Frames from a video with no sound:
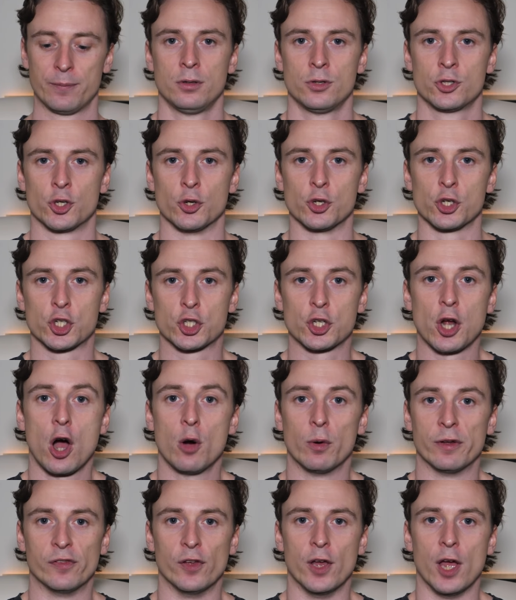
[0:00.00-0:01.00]
So to
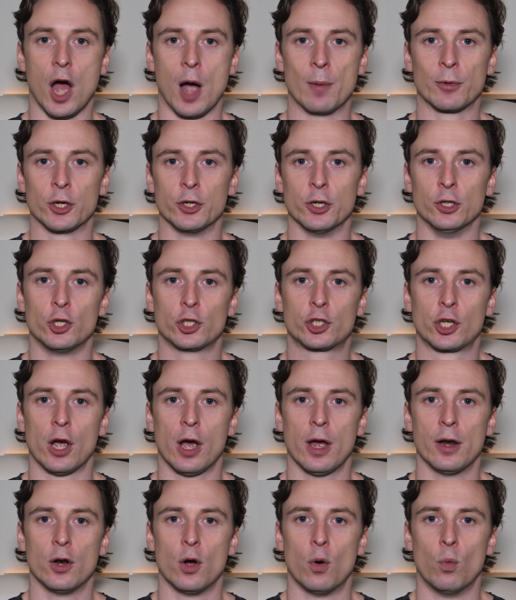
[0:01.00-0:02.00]
start with here, I'm going to look
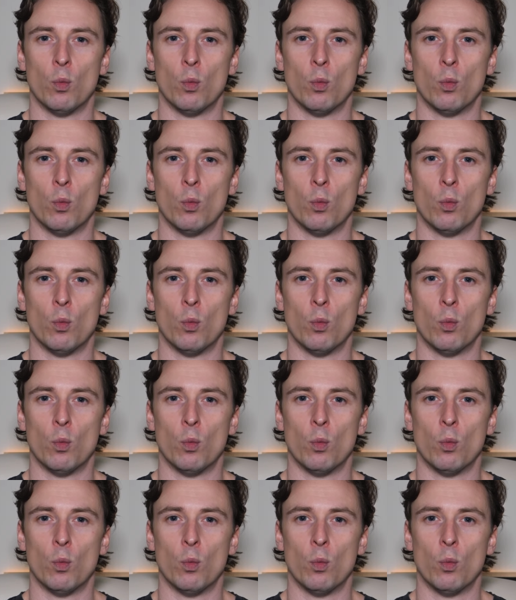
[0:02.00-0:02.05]
at